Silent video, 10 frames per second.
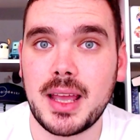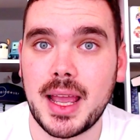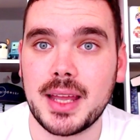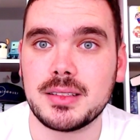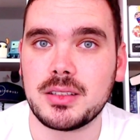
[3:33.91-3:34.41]

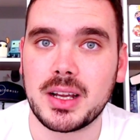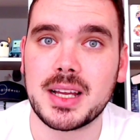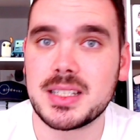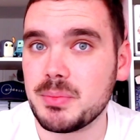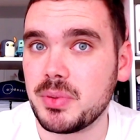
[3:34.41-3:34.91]
And
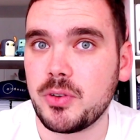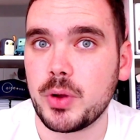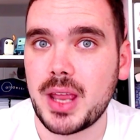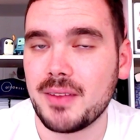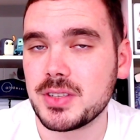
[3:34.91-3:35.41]
like I said
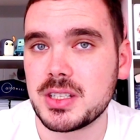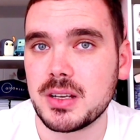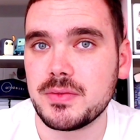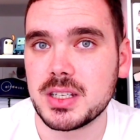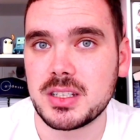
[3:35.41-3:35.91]
before, you have to
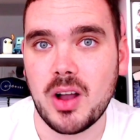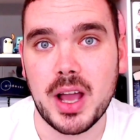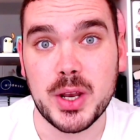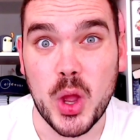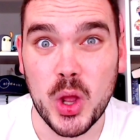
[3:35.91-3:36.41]
sort of
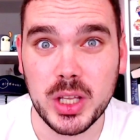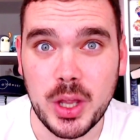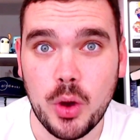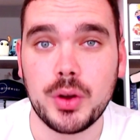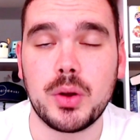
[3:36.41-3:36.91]
decide
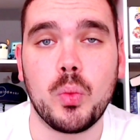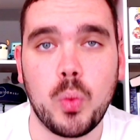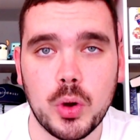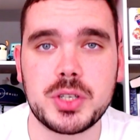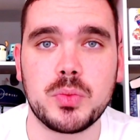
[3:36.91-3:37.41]
early on
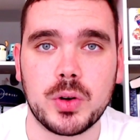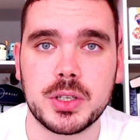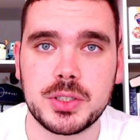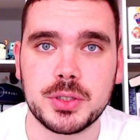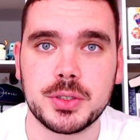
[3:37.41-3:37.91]
what you
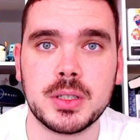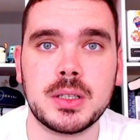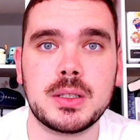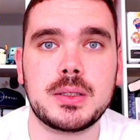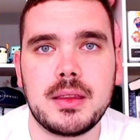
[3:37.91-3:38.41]
want to do.
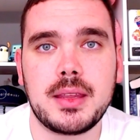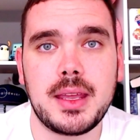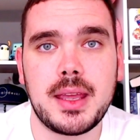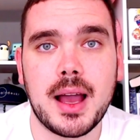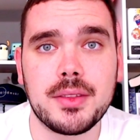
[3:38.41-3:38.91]

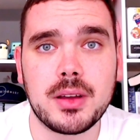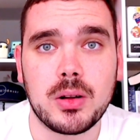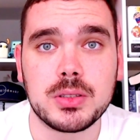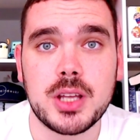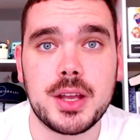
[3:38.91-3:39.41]
The other
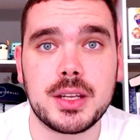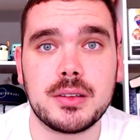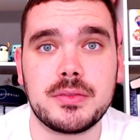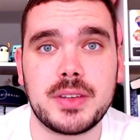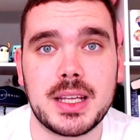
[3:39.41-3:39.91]

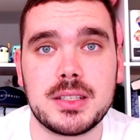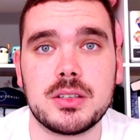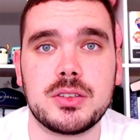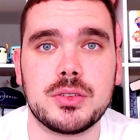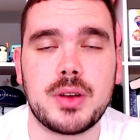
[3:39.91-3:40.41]
alternative is
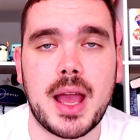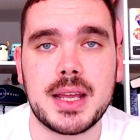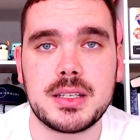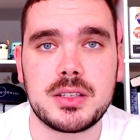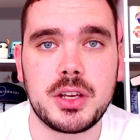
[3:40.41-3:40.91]
to do
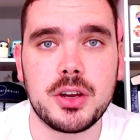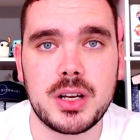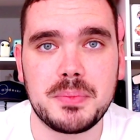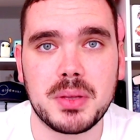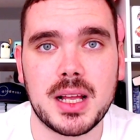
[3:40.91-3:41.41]
a
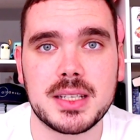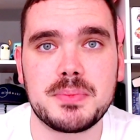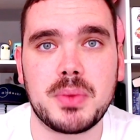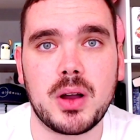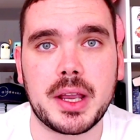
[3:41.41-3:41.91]
Security
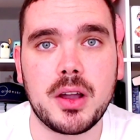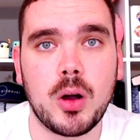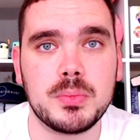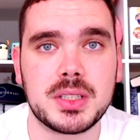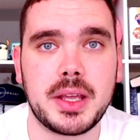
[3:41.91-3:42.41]
Plus by
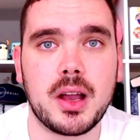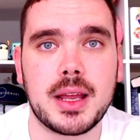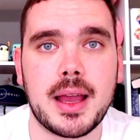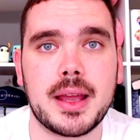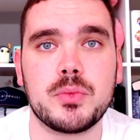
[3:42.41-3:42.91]

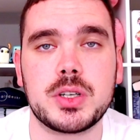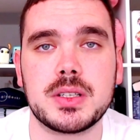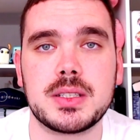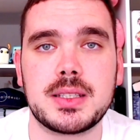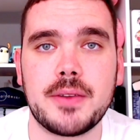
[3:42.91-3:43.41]
CompTIA,
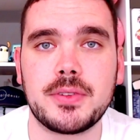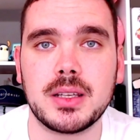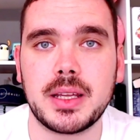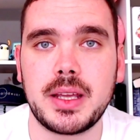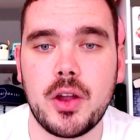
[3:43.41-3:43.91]
which is
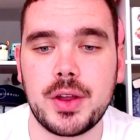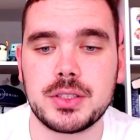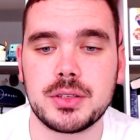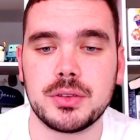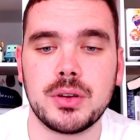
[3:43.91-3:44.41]
definitely
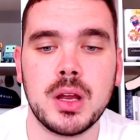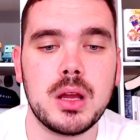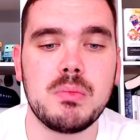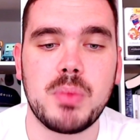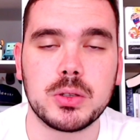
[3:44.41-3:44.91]
going to
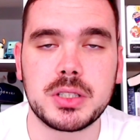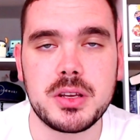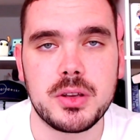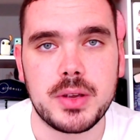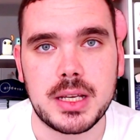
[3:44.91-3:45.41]

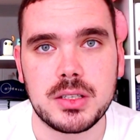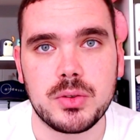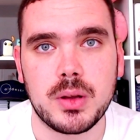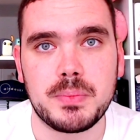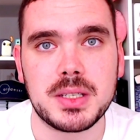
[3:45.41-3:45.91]
bolster you
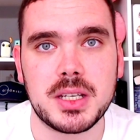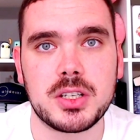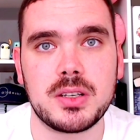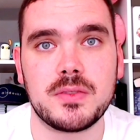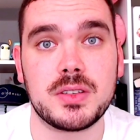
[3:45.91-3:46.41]
into a
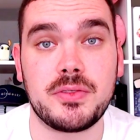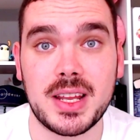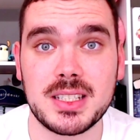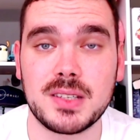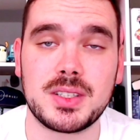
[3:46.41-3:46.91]
position of
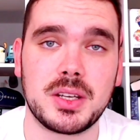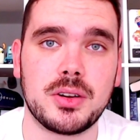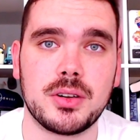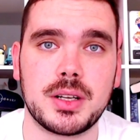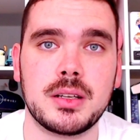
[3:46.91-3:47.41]
defensive
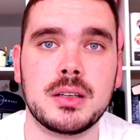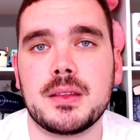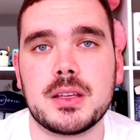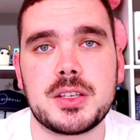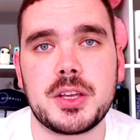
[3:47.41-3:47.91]
security.
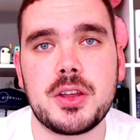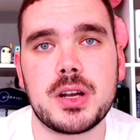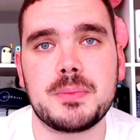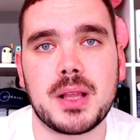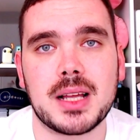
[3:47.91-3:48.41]
The
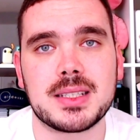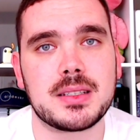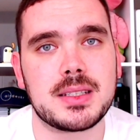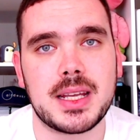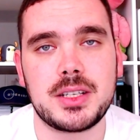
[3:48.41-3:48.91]
Security
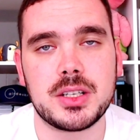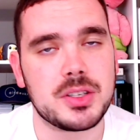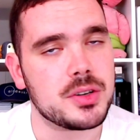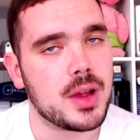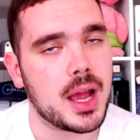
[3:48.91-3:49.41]
Plus
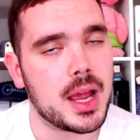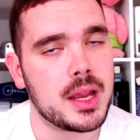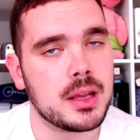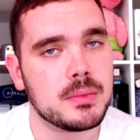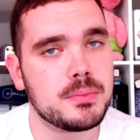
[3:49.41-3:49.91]
teaches you
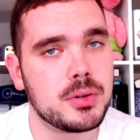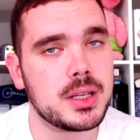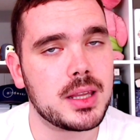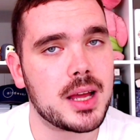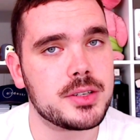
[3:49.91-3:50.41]
a
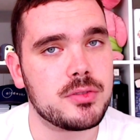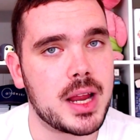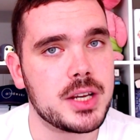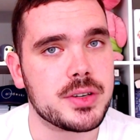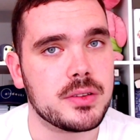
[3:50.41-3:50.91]
pretty large
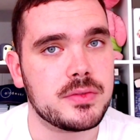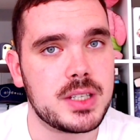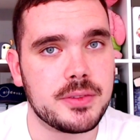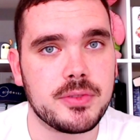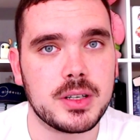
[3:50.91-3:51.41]
range of
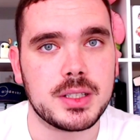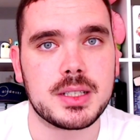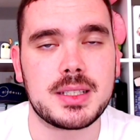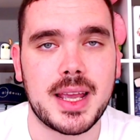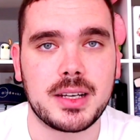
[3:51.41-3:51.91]

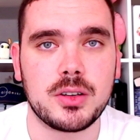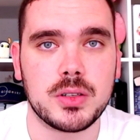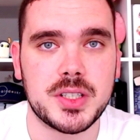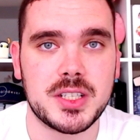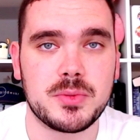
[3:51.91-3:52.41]
different
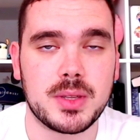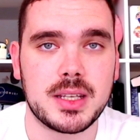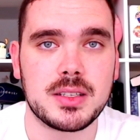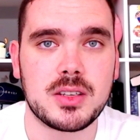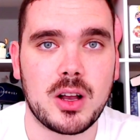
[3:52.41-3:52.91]
technologies
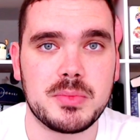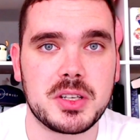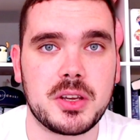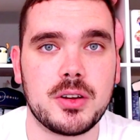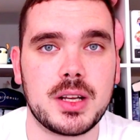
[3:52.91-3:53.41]
within
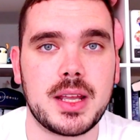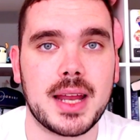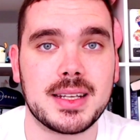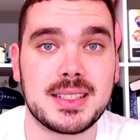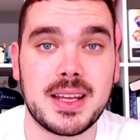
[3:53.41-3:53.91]
cybersecurity,
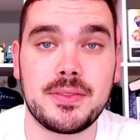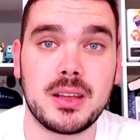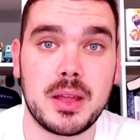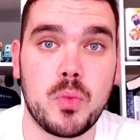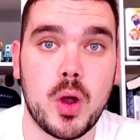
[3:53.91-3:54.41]
and it's
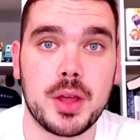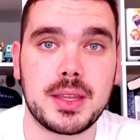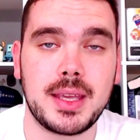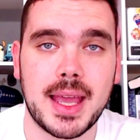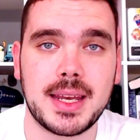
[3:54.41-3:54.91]
definitely
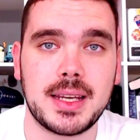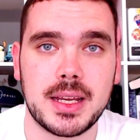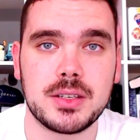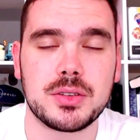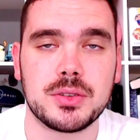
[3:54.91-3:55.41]
worth getting
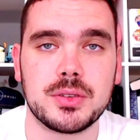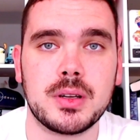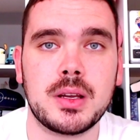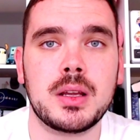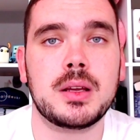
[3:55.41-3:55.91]
into.
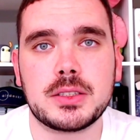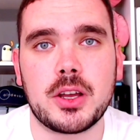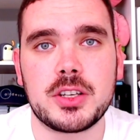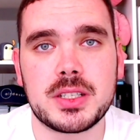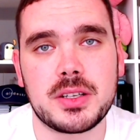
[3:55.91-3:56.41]

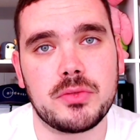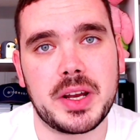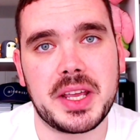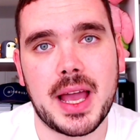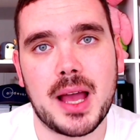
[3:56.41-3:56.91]
So just to
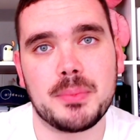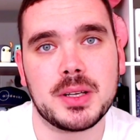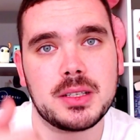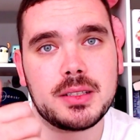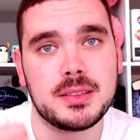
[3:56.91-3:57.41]

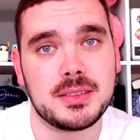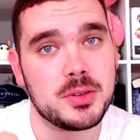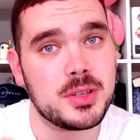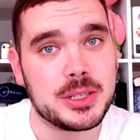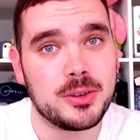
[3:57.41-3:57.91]
recap,
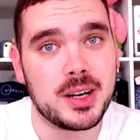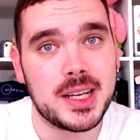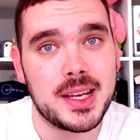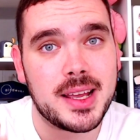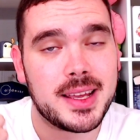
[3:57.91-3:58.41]
do a
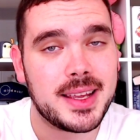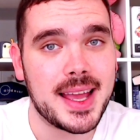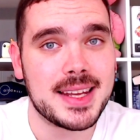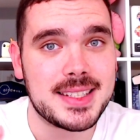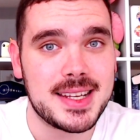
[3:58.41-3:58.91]
degree,
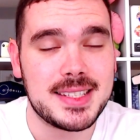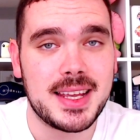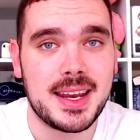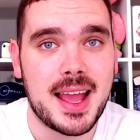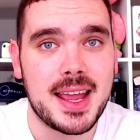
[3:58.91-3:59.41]
get a
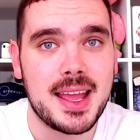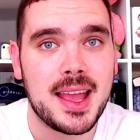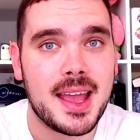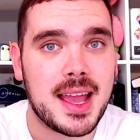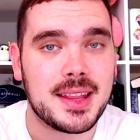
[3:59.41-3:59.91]
CCNA,
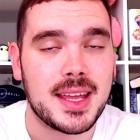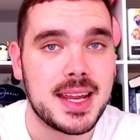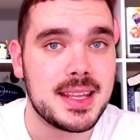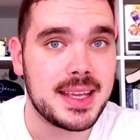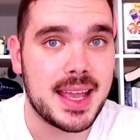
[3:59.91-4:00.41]
and
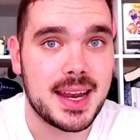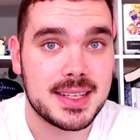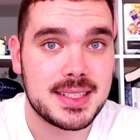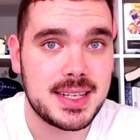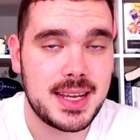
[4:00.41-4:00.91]
then either get
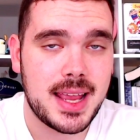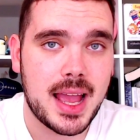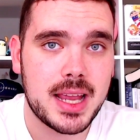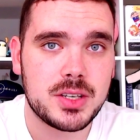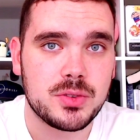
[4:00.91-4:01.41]
a
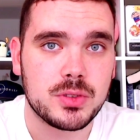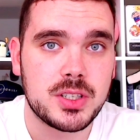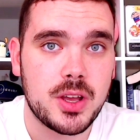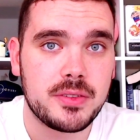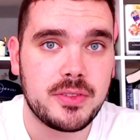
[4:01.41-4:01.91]
CEH or
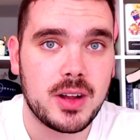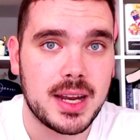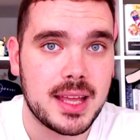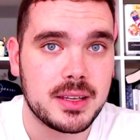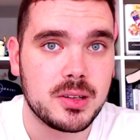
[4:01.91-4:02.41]

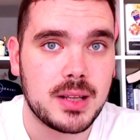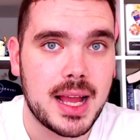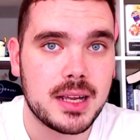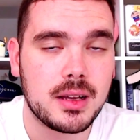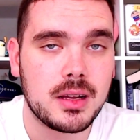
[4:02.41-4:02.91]
Certified Ethical
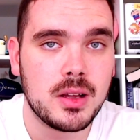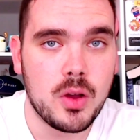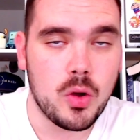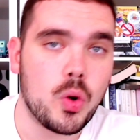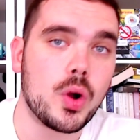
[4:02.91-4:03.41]
Hacker,
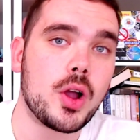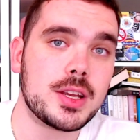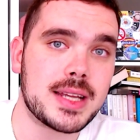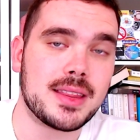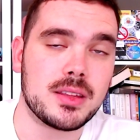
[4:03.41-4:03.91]
or
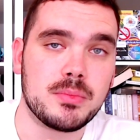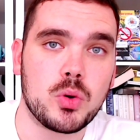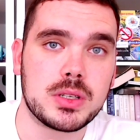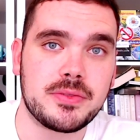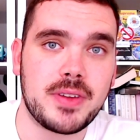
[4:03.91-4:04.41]
go down the
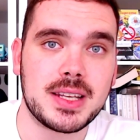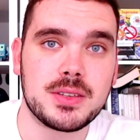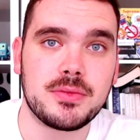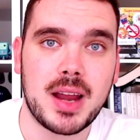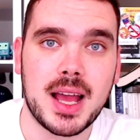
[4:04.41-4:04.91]
more
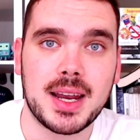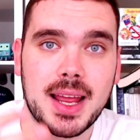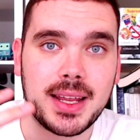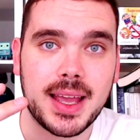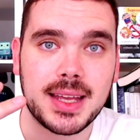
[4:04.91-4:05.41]
defensive route
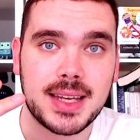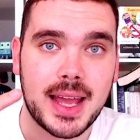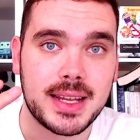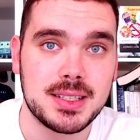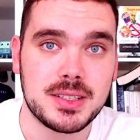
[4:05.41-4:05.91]
and get
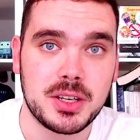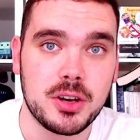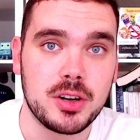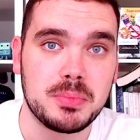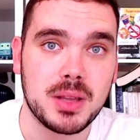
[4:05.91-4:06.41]
a
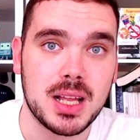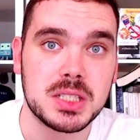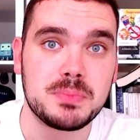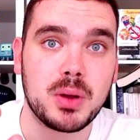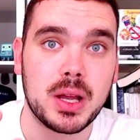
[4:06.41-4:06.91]
Security
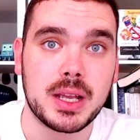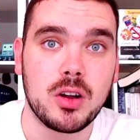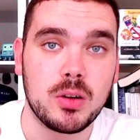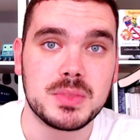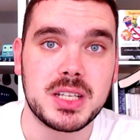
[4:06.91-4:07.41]
Plus by
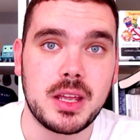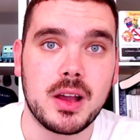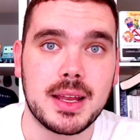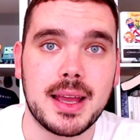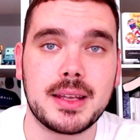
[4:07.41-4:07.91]

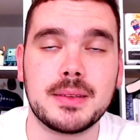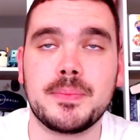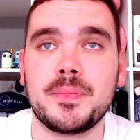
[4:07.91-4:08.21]
CompTIA.